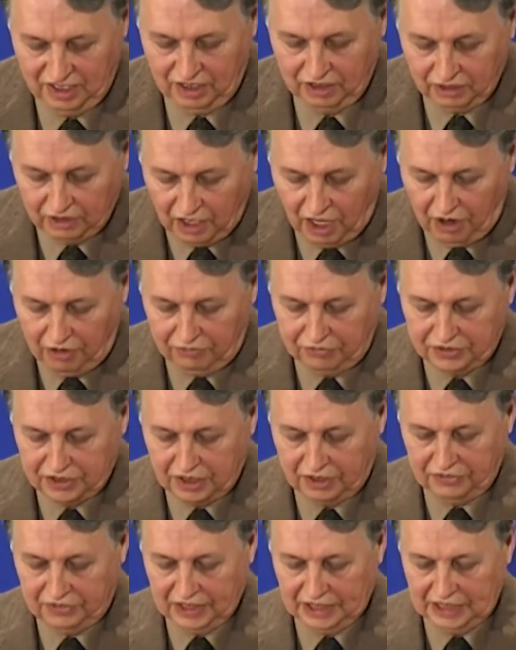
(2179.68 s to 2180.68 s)
loved
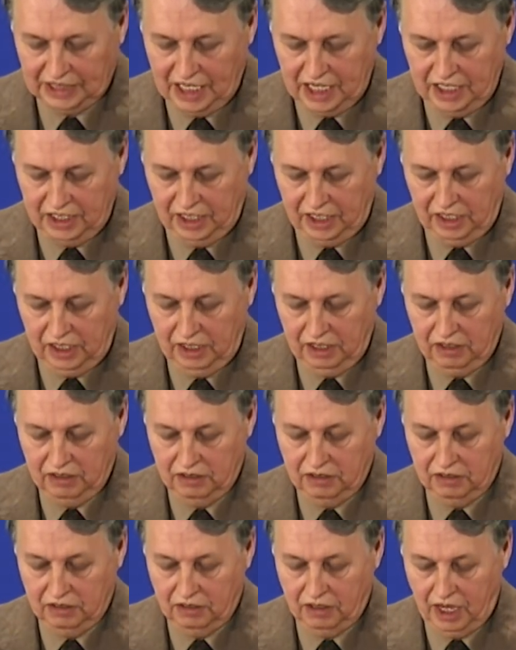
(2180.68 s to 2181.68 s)
the lady,
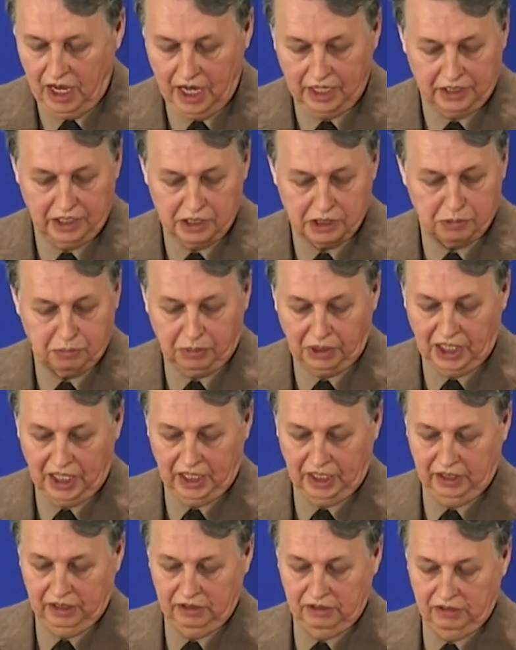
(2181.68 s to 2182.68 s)
and it's
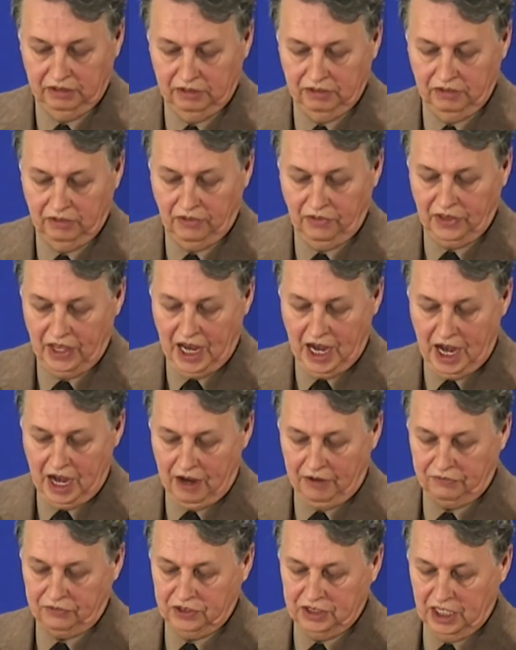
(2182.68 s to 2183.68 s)
plain the
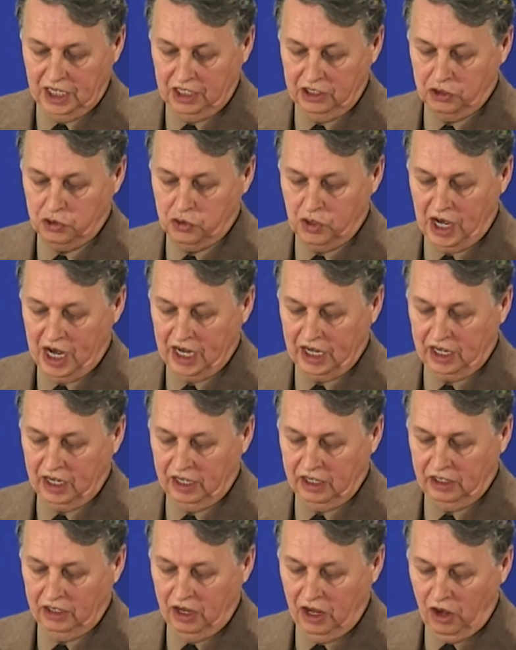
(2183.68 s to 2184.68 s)
half-dead
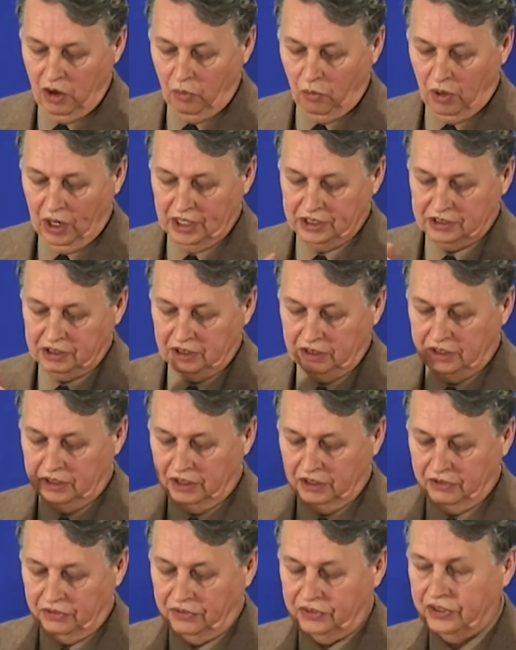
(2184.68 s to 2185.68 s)
dragon was
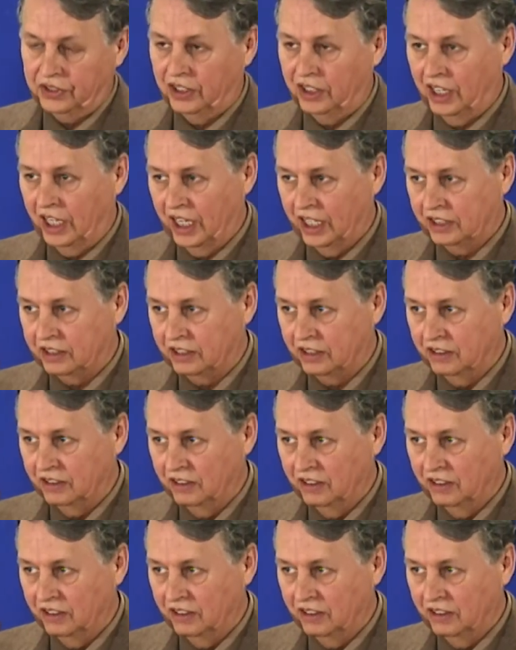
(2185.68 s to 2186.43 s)
her thought,